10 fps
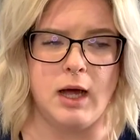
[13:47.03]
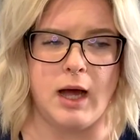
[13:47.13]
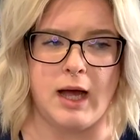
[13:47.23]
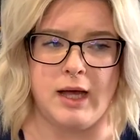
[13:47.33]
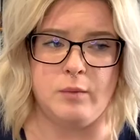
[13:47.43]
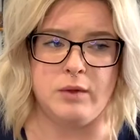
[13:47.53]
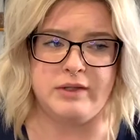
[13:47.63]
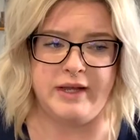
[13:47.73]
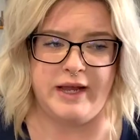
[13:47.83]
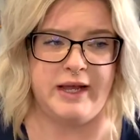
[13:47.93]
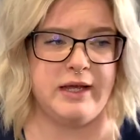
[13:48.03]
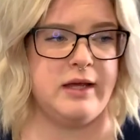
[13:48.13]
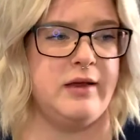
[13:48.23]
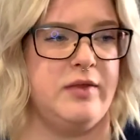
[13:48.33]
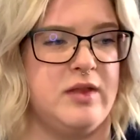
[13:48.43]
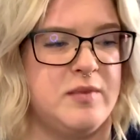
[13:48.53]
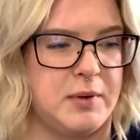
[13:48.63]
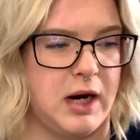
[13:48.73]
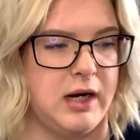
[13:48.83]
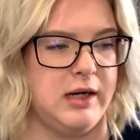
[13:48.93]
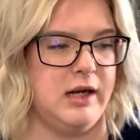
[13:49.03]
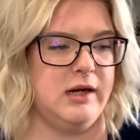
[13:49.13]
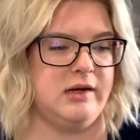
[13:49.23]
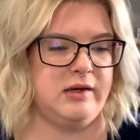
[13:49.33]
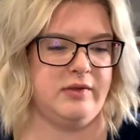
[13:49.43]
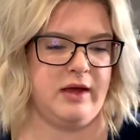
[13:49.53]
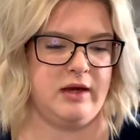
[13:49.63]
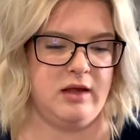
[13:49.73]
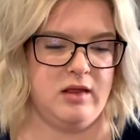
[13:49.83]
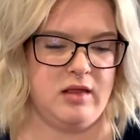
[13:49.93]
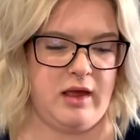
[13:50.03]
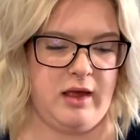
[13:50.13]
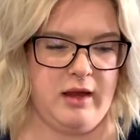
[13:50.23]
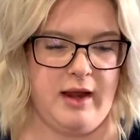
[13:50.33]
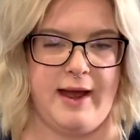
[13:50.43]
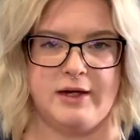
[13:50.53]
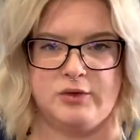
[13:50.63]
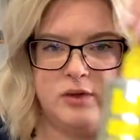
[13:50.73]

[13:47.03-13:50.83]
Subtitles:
I would take this product that is an actual